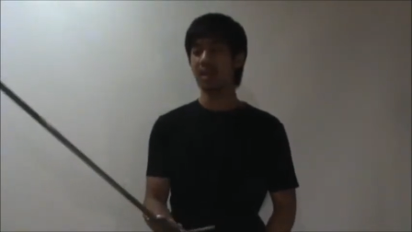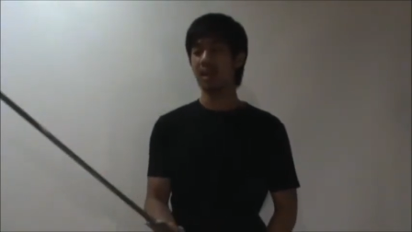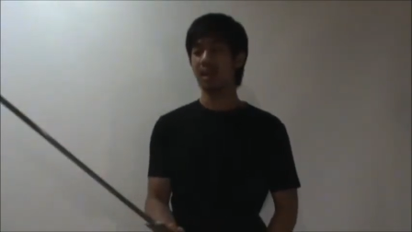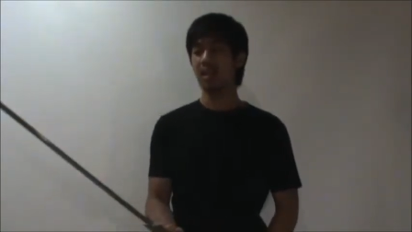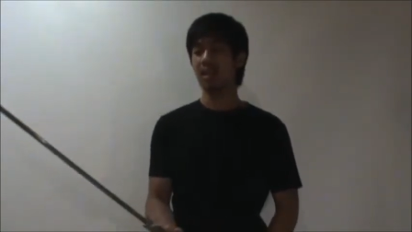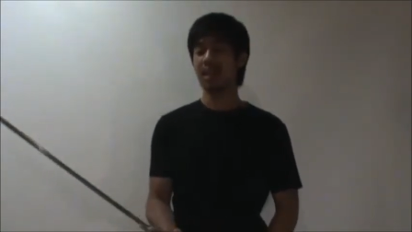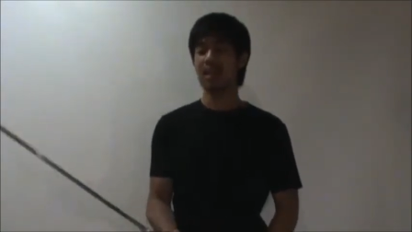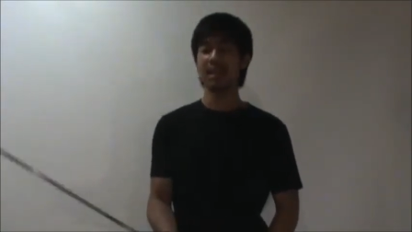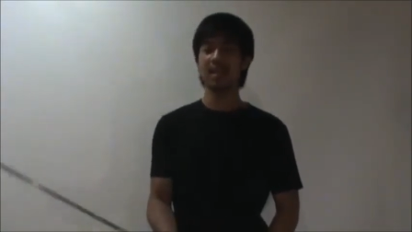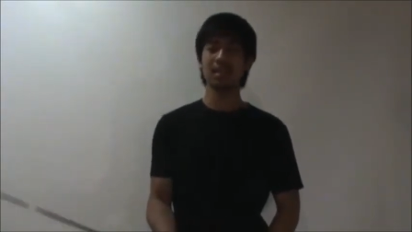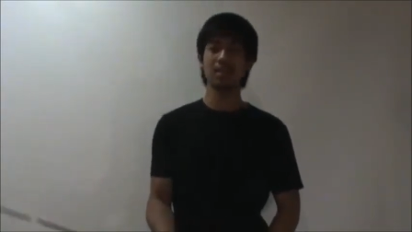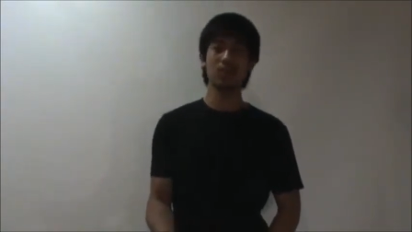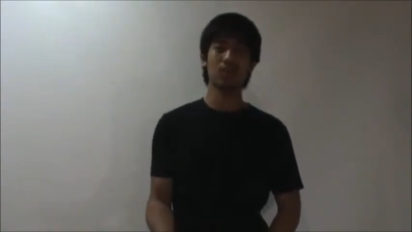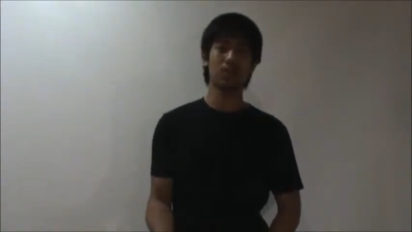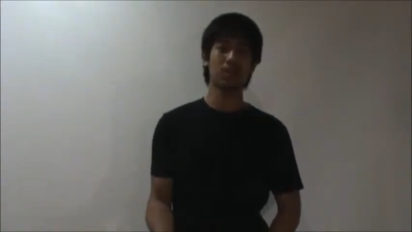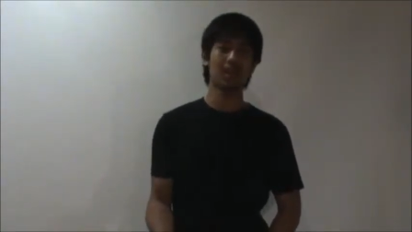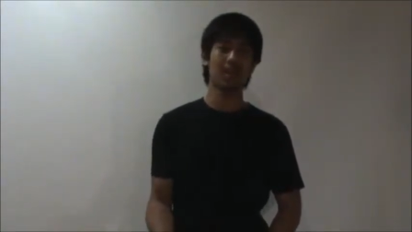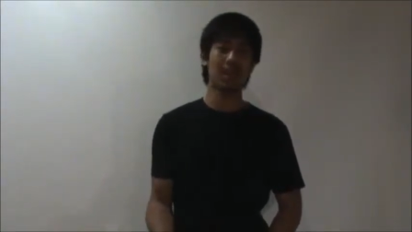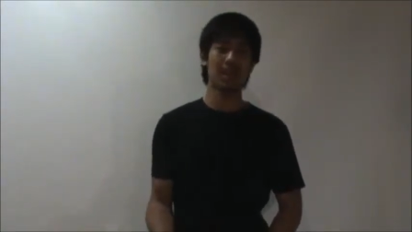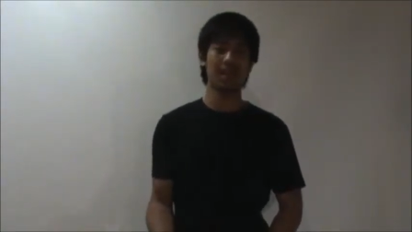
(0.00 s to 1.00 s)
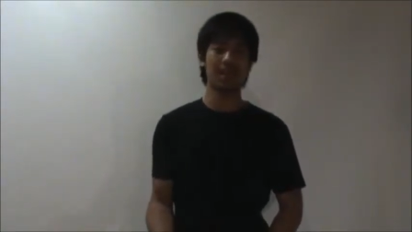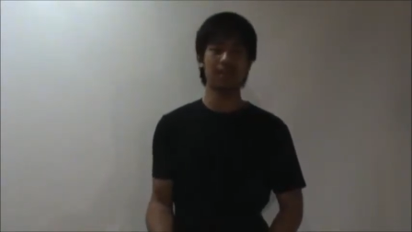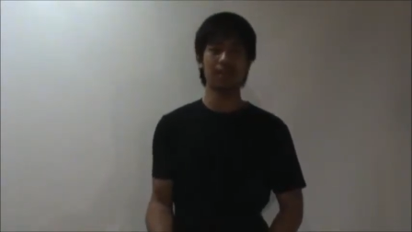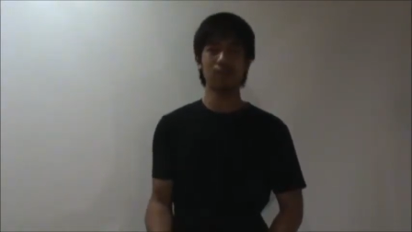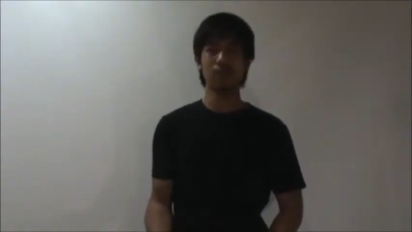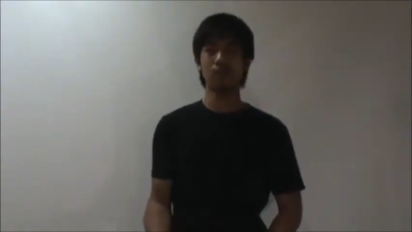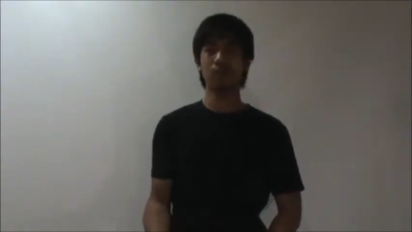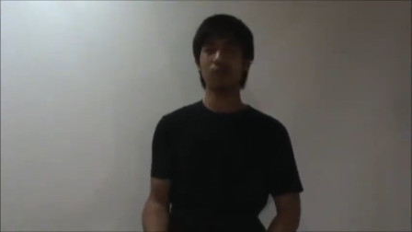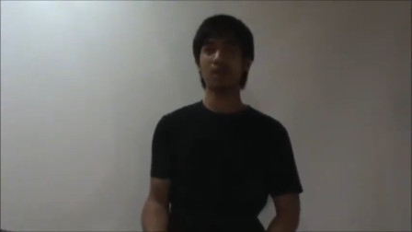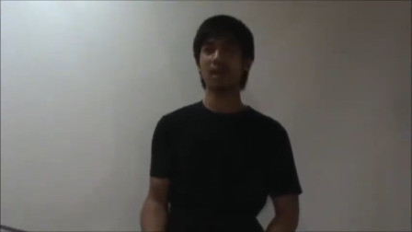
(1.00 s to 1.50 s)
And I guess you can,
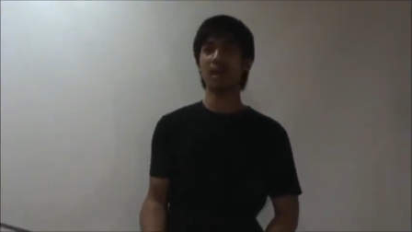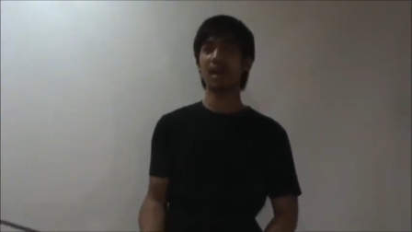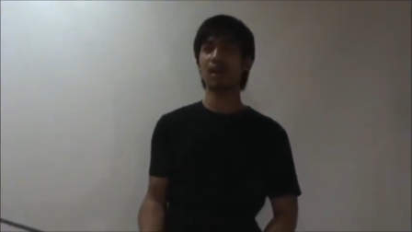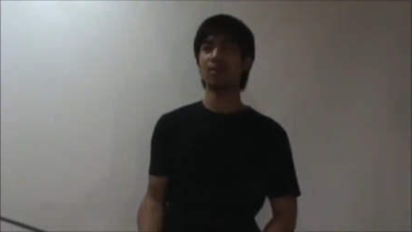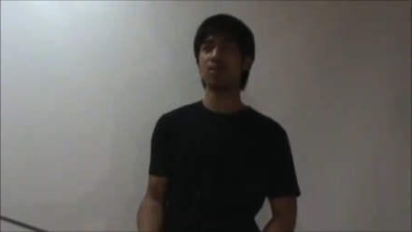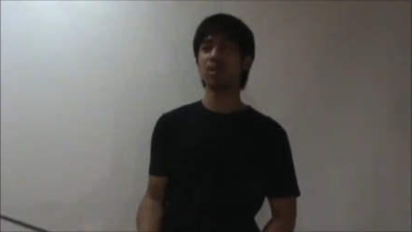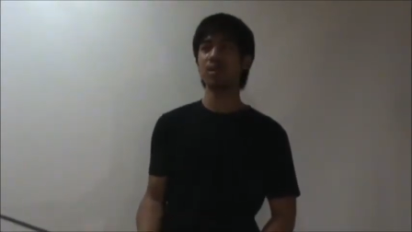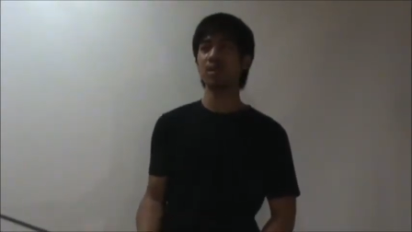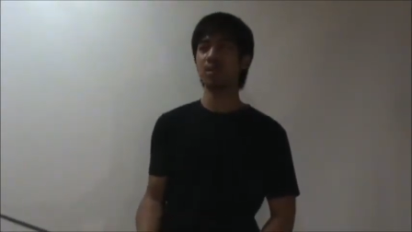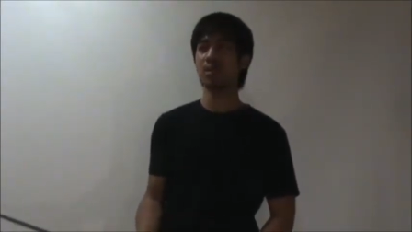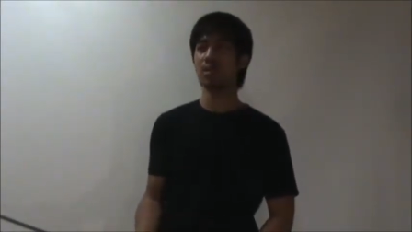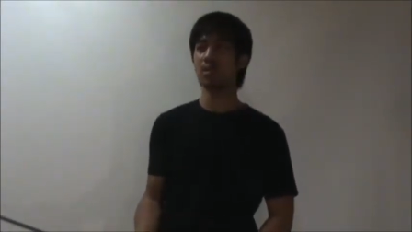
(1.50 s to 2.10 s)
if you count